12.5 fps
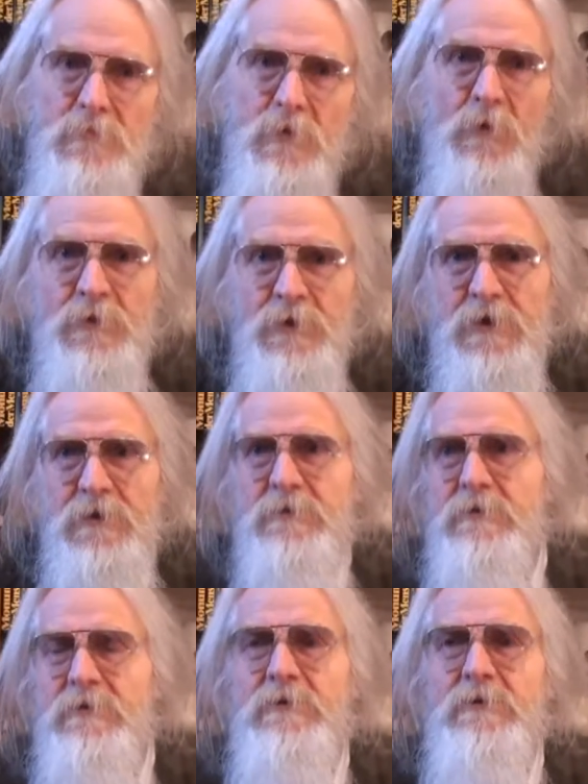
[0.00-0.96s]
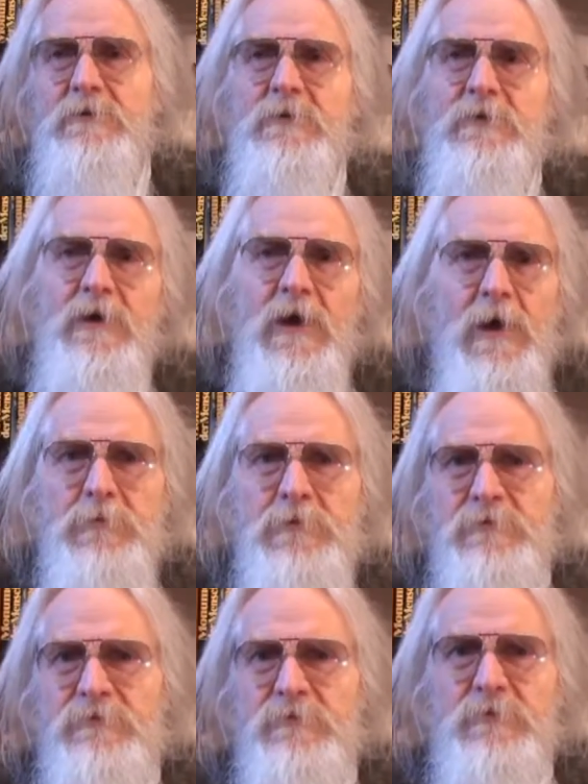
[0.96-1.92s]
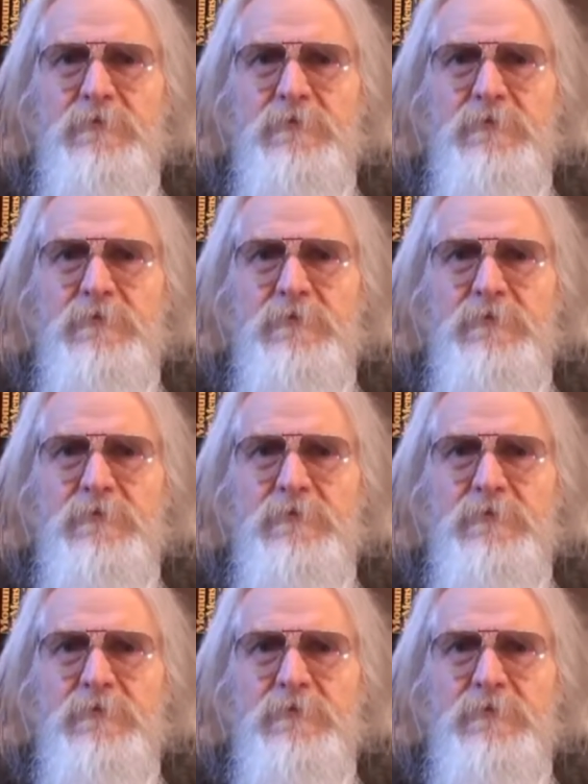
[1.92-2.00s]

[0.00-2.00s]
Okay, happens